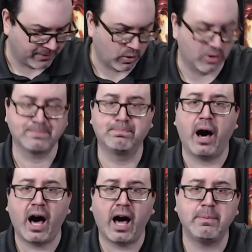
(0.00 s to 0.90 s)
Of course,
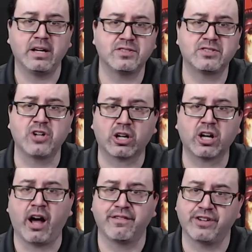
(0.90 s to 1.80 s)
Bob is
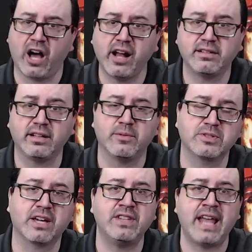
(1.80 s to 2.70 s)
Dark Confidant. It
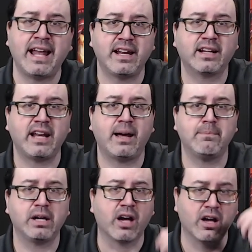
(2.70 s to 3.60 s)
was given that
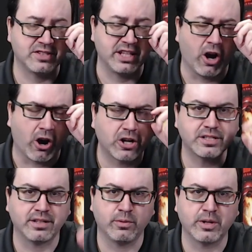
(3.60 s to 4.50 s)
nickname because the
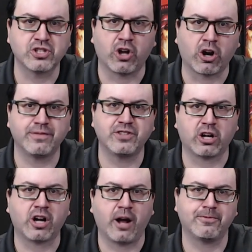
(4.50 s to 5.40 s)
art, the original art of
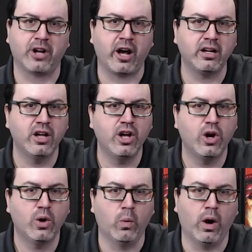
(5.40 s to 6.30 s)
Dark Confidant
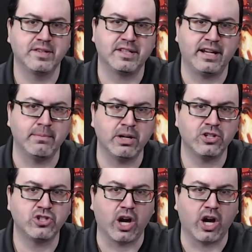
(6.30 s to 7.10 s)
was an image